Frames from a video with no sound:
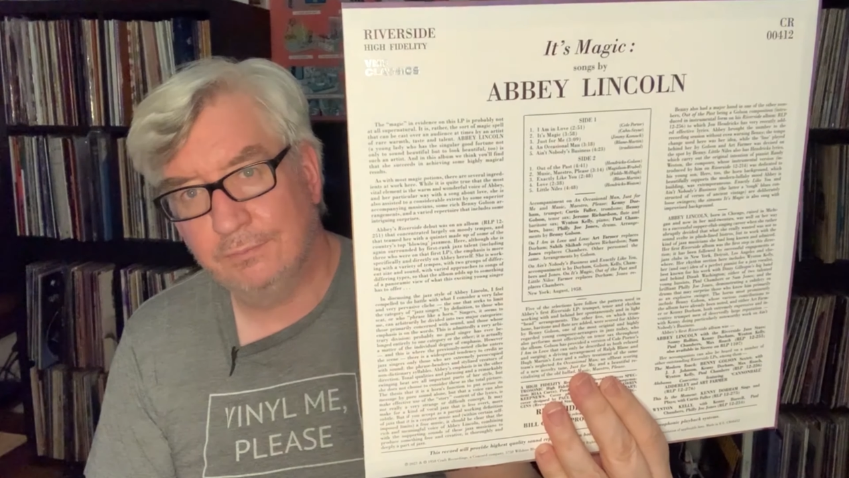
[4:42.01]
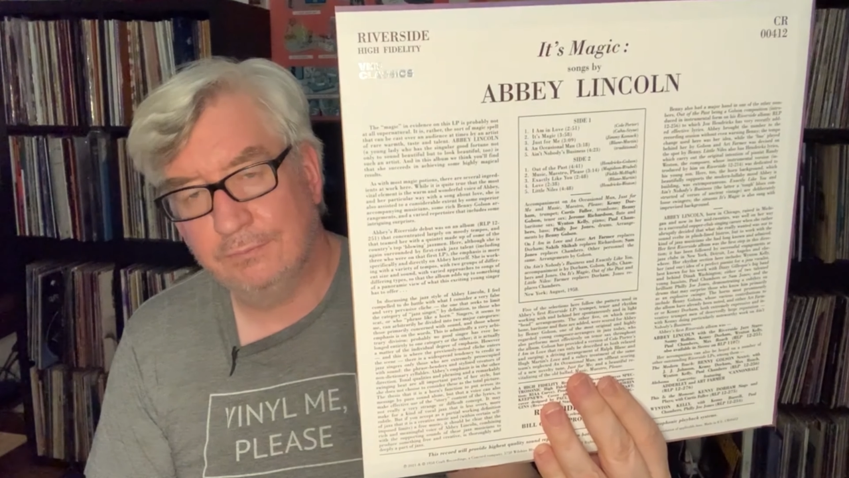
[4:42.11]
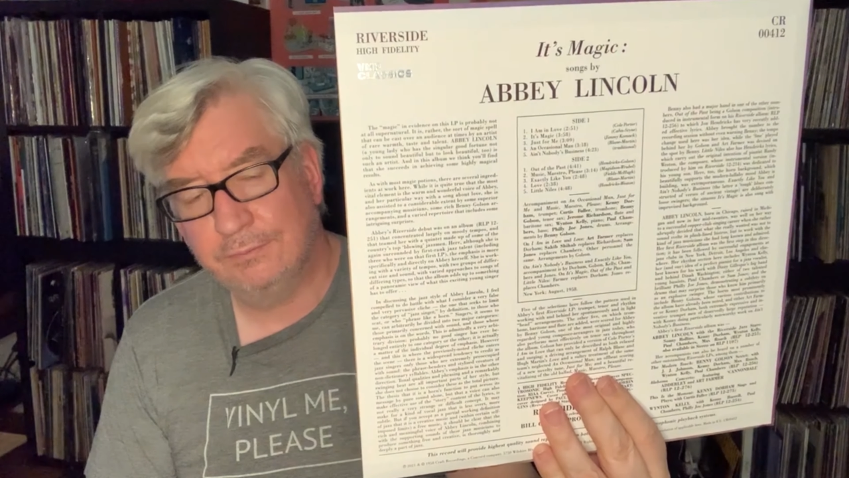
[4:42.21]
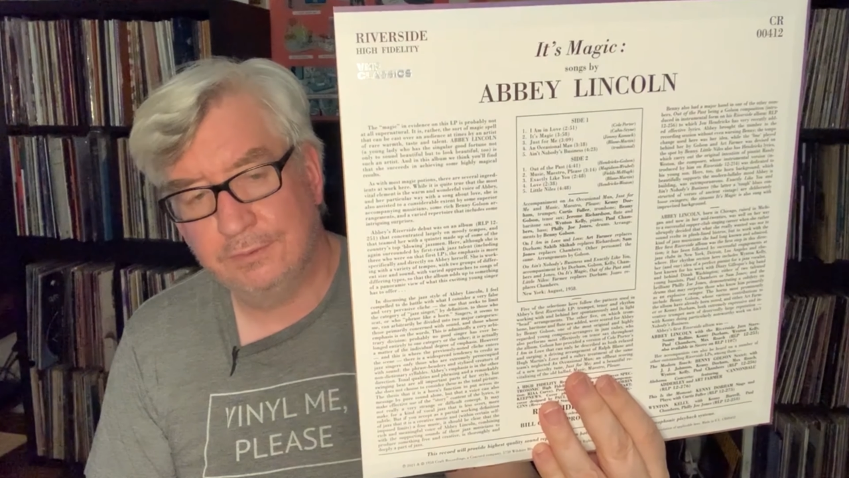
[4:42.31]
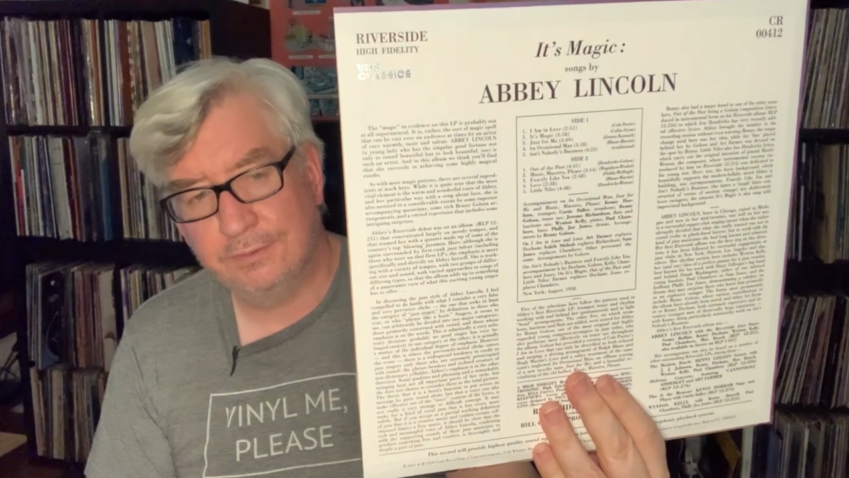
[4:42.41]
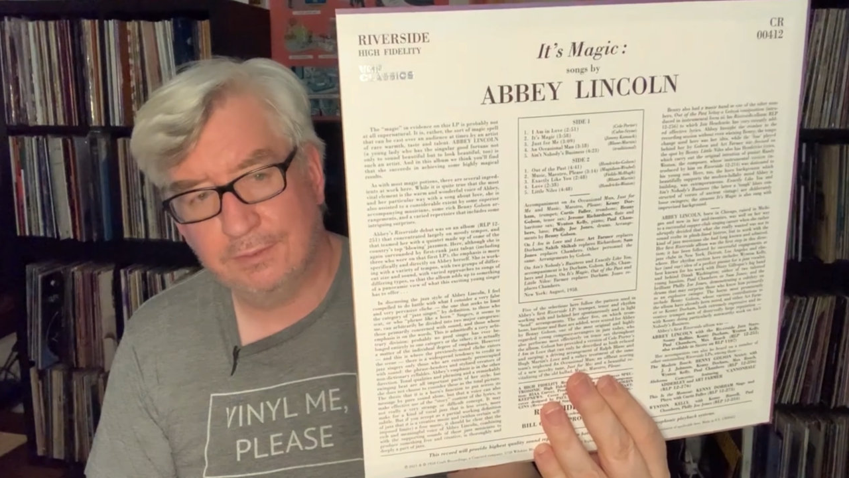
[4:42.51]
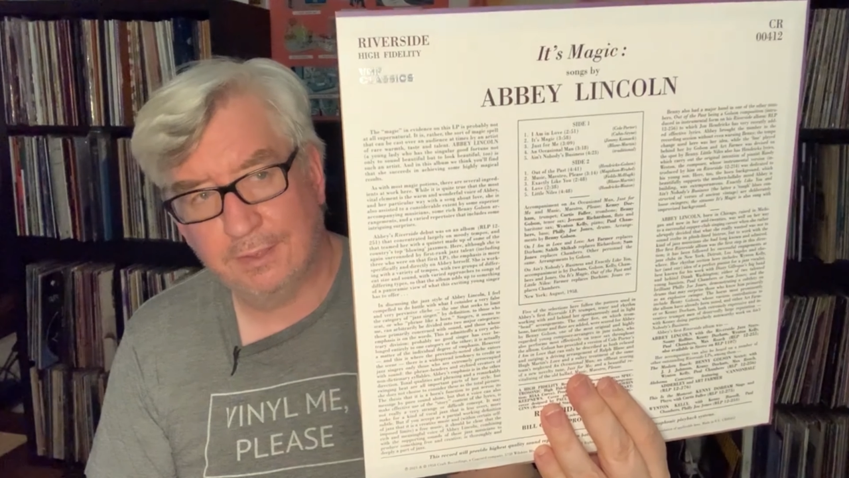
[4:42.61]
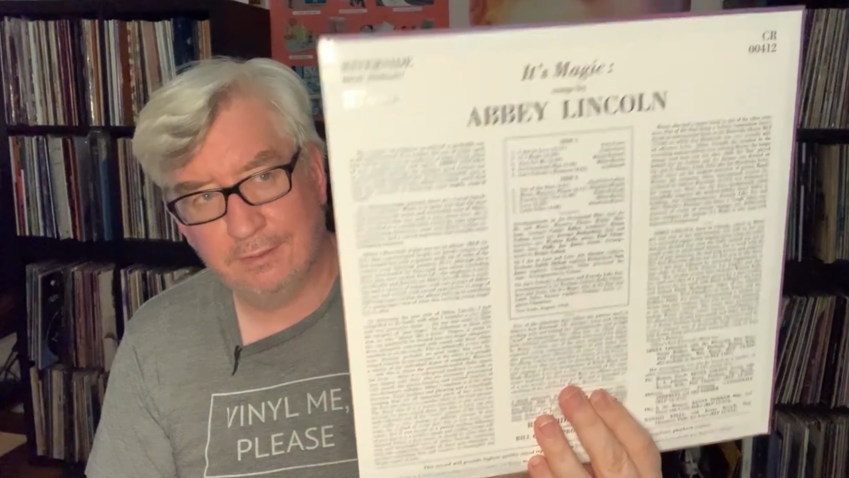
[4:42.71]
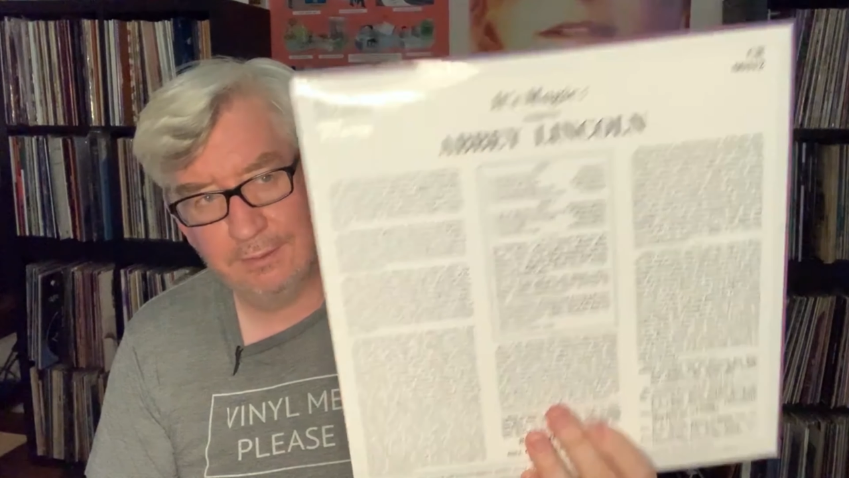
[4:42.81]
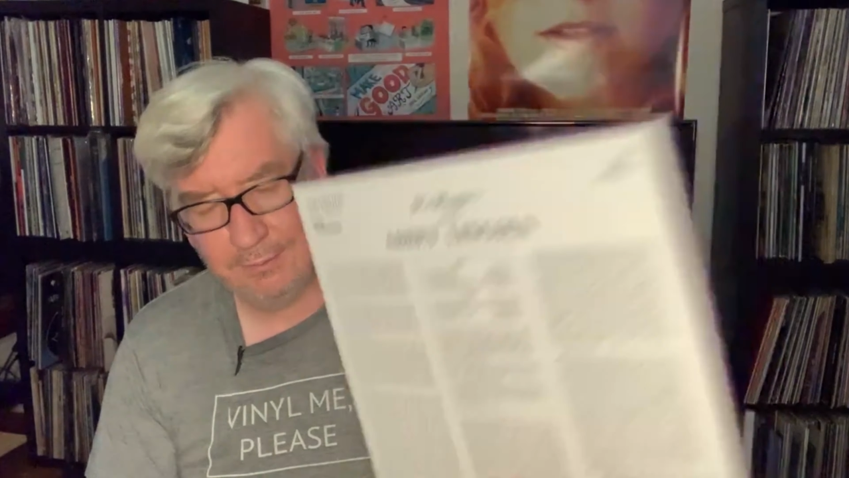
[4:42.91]
fifties
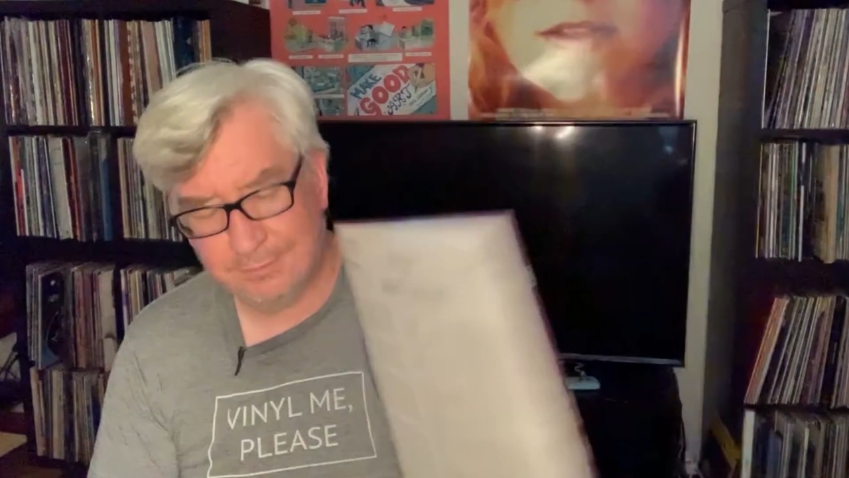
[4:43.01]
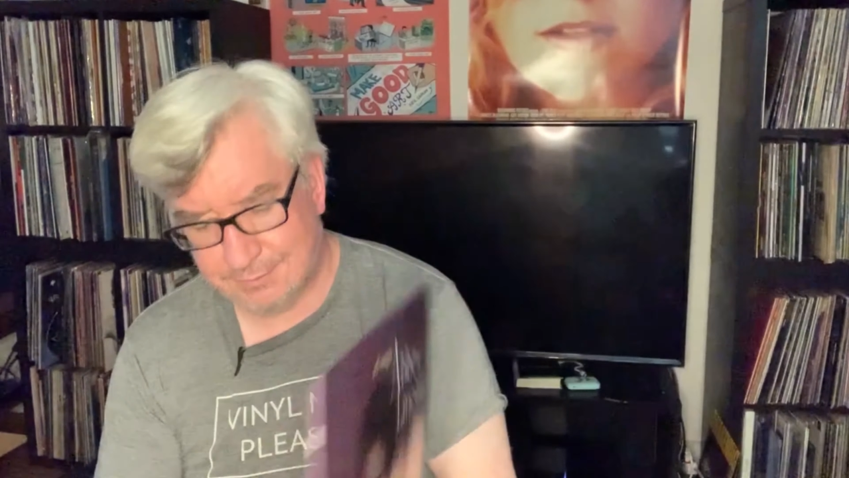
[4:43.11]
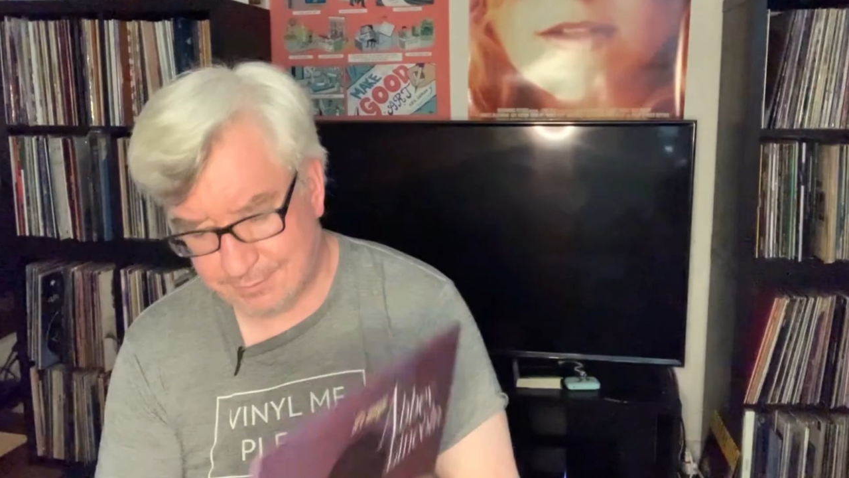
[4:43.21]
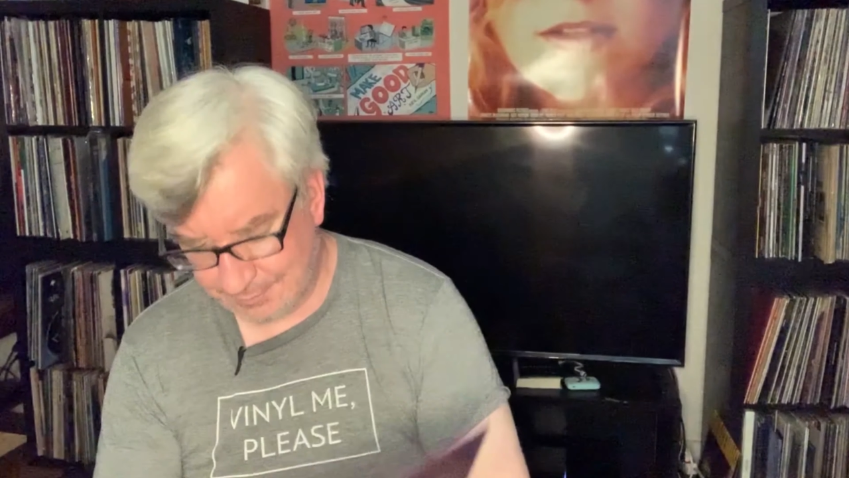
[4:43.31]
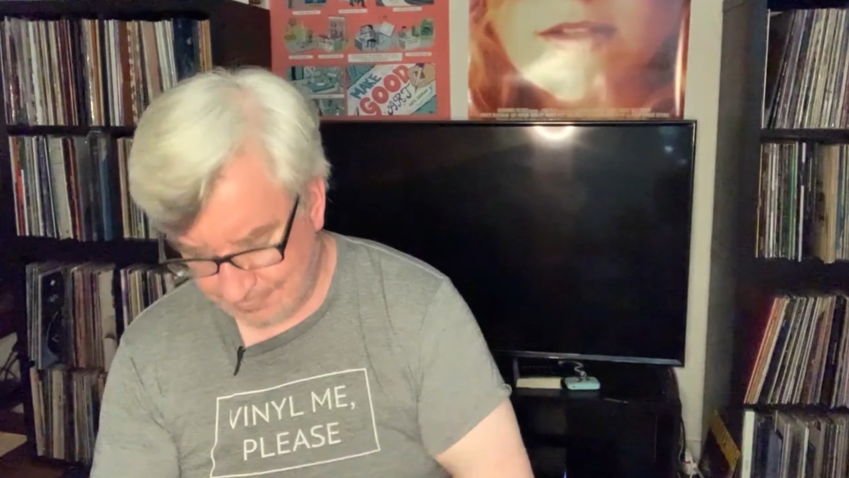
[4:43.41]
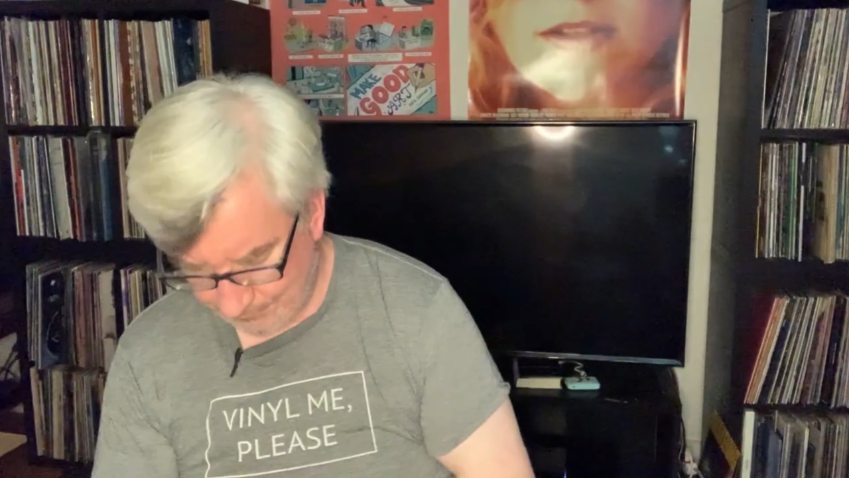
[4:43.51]
style. I think this is like